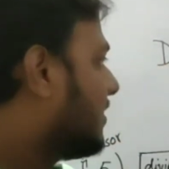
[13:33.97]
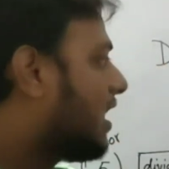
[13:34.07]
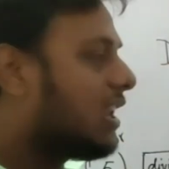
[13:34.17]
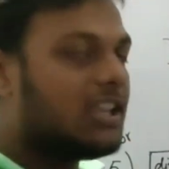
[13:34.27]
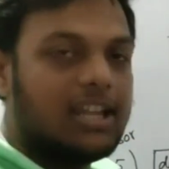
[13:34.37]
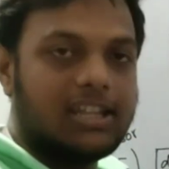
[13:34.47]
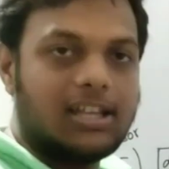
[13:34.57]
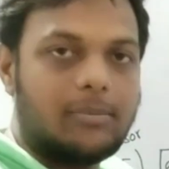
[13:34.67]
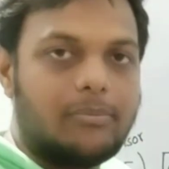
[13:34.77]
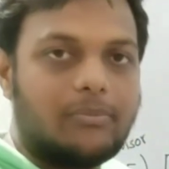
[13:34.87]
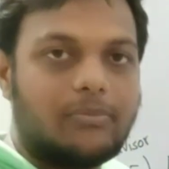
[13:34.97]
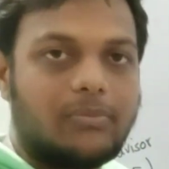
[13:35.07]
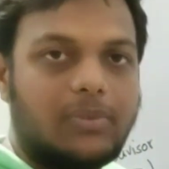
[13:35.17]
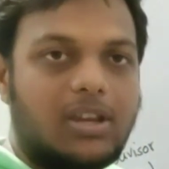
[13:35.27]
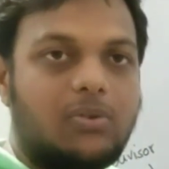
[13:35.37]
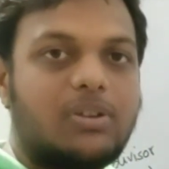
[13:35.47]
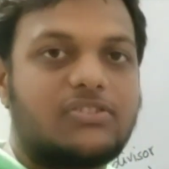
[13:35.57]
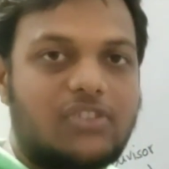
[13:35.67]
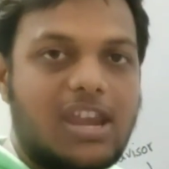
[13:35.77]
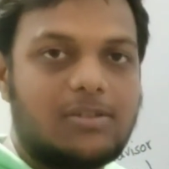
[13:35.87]
algorithm into a
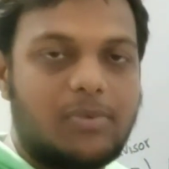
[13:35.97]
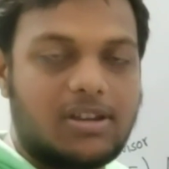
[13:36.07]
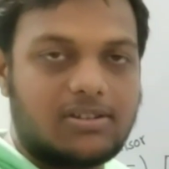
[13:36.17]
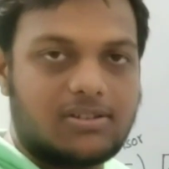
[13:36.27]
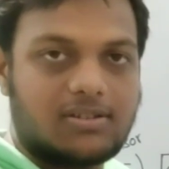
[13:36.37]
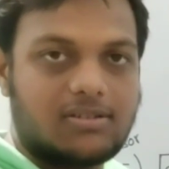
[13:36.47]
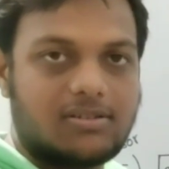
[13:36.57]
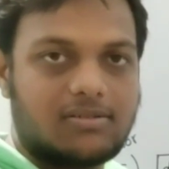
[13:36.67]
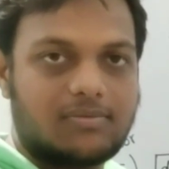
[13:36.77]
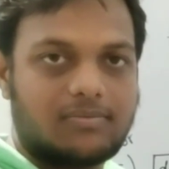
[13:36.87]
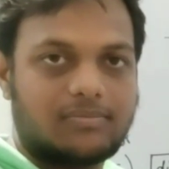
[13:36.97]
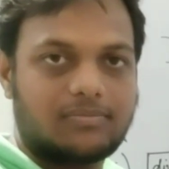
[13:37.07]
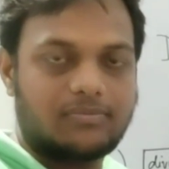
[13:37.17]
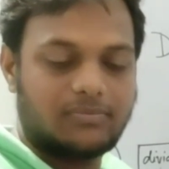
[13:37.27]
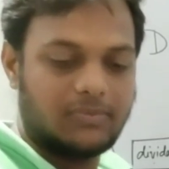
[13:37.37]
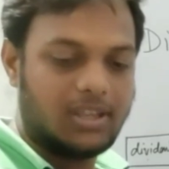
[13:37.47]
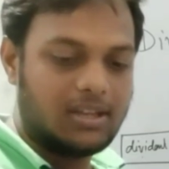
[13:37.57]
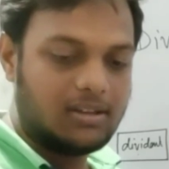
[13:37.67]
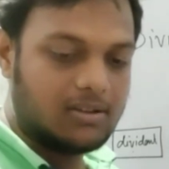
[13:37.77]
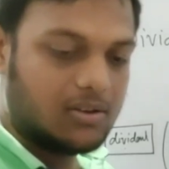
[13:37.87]
statement, then